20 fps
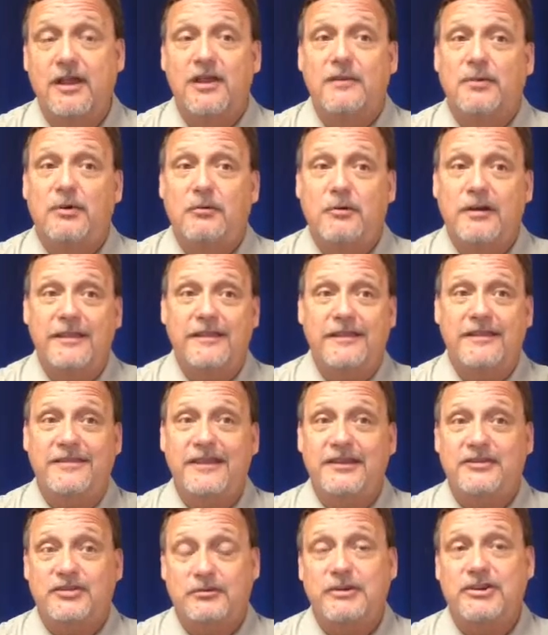But one of the
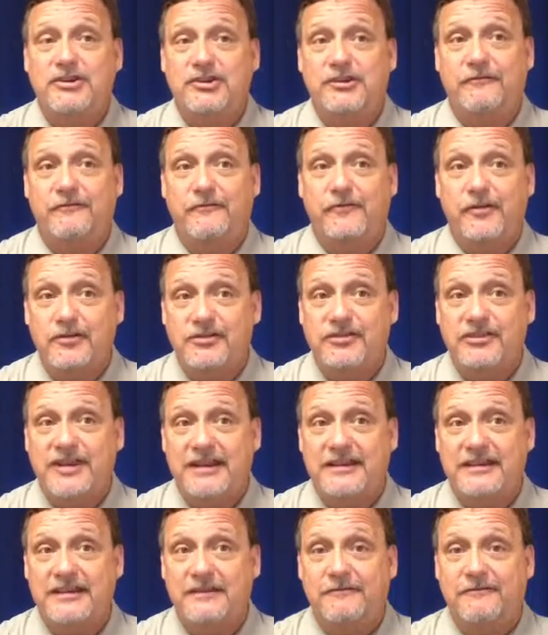things we should first
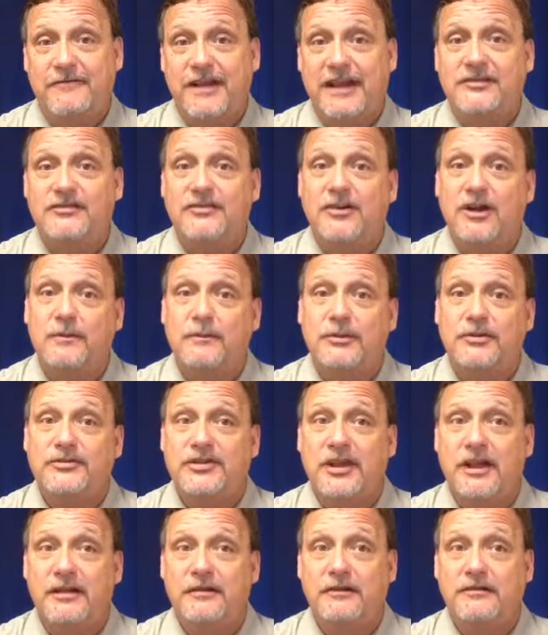identify is carpal
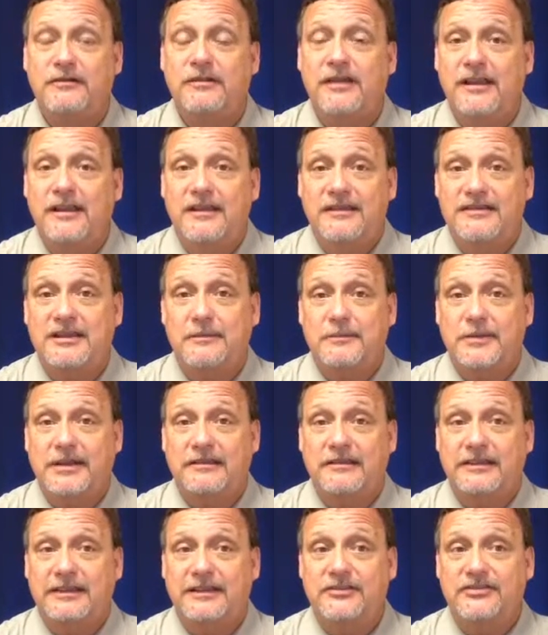tunnel
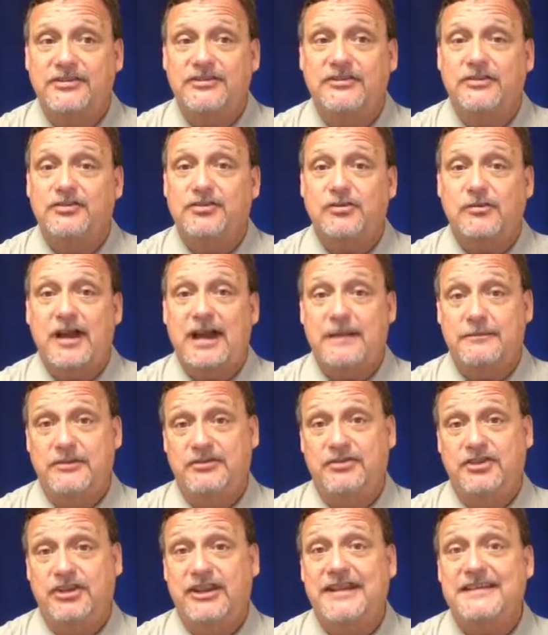typically is described
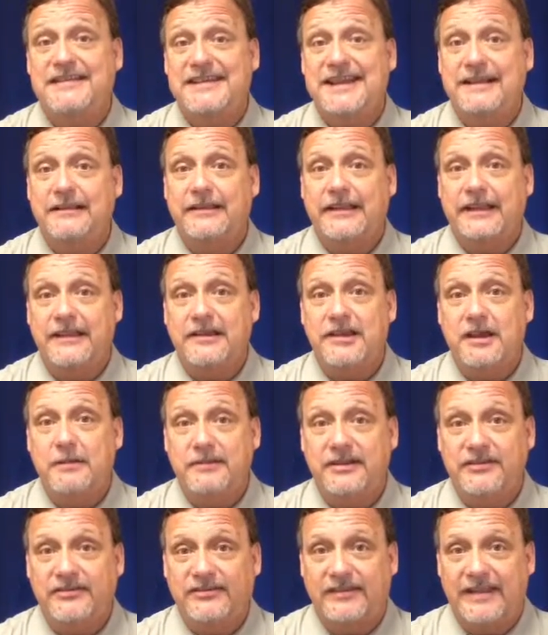as you get tingling and
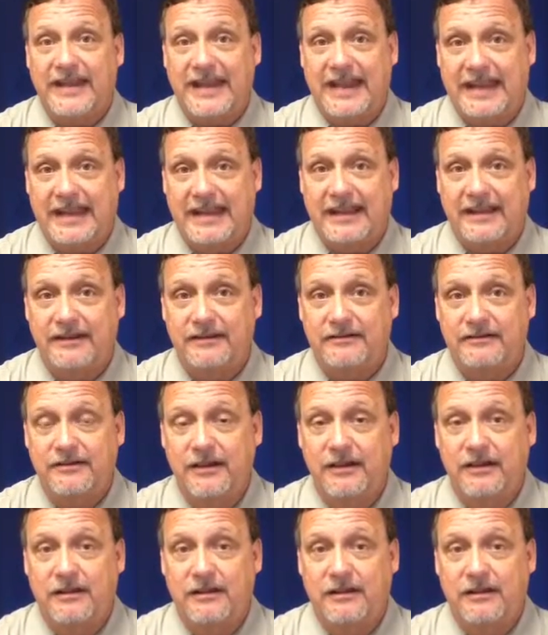numbness in the hand.